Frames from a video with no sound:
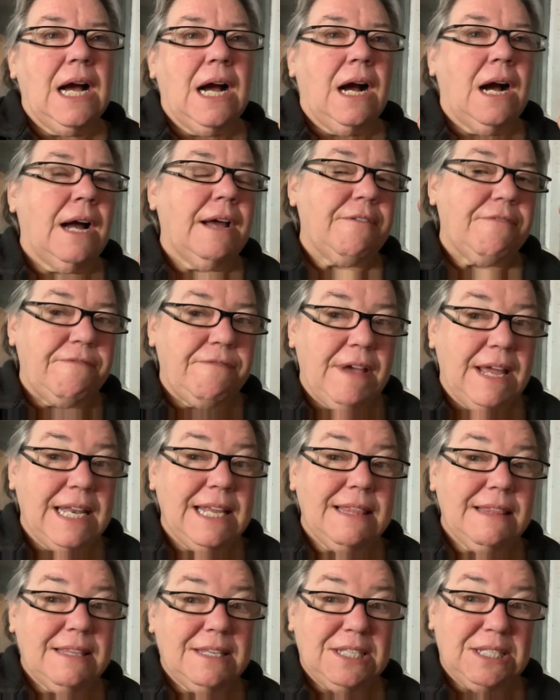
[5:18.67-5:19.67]
I fed
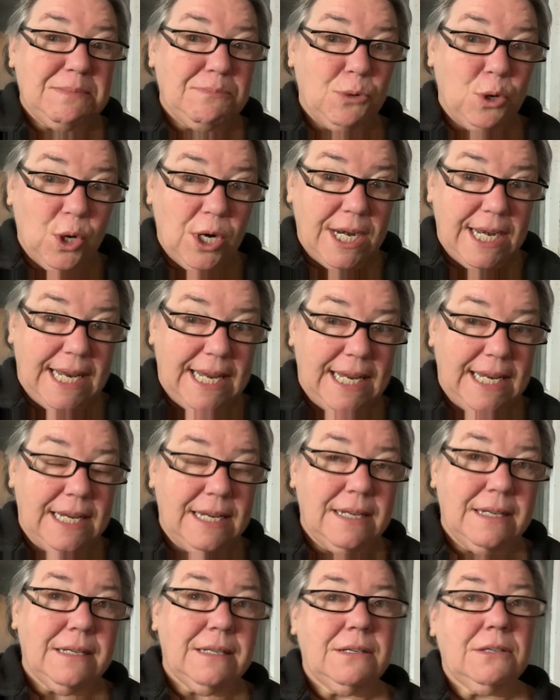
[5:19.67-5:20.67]
it this
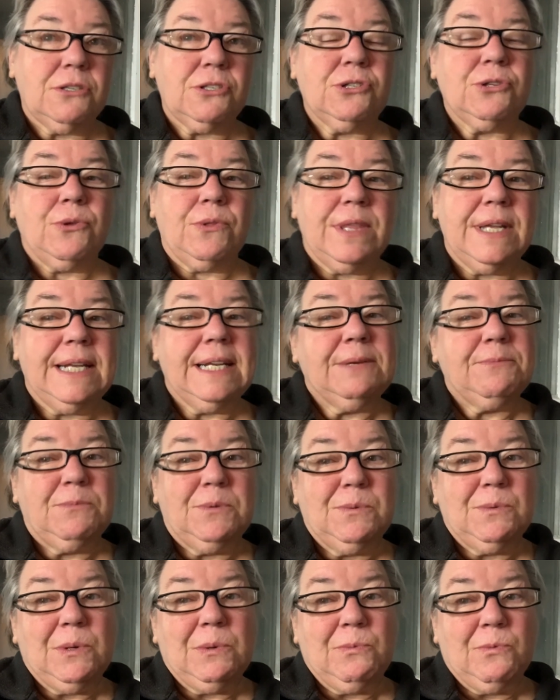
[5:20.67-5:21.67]
morning so that it
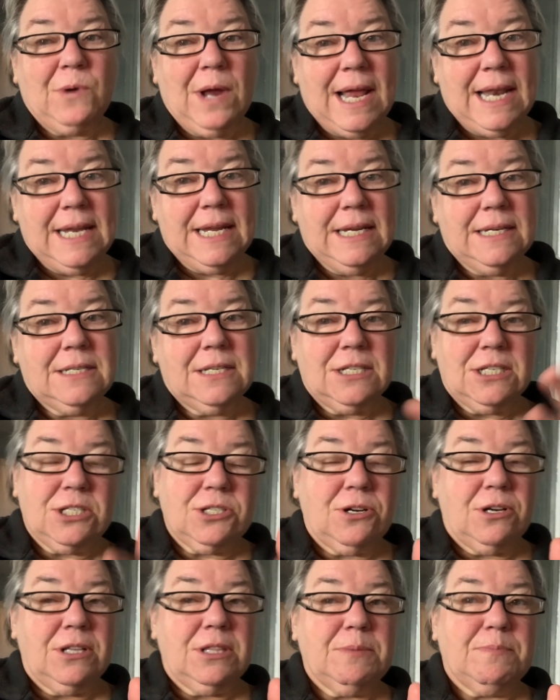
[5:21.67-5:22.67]
will be ready to
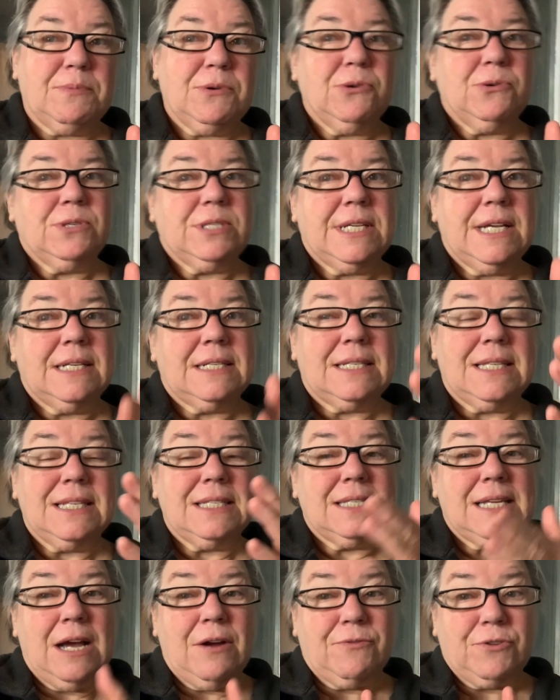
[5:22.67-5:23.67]
start the process
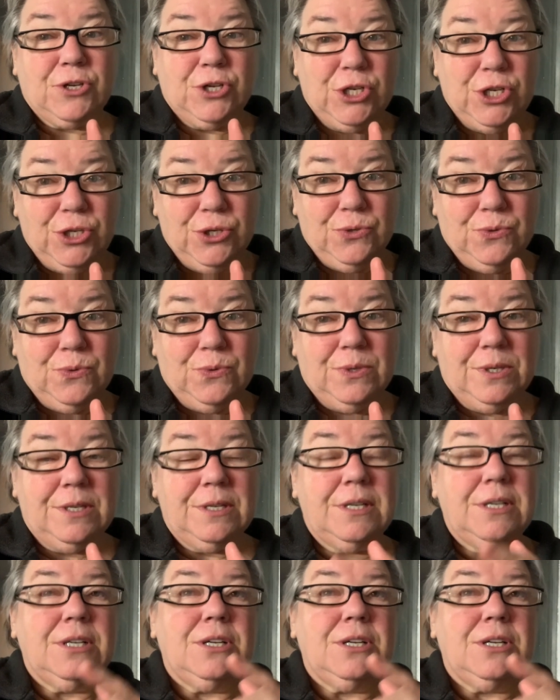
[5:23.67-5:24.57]
this afternoon,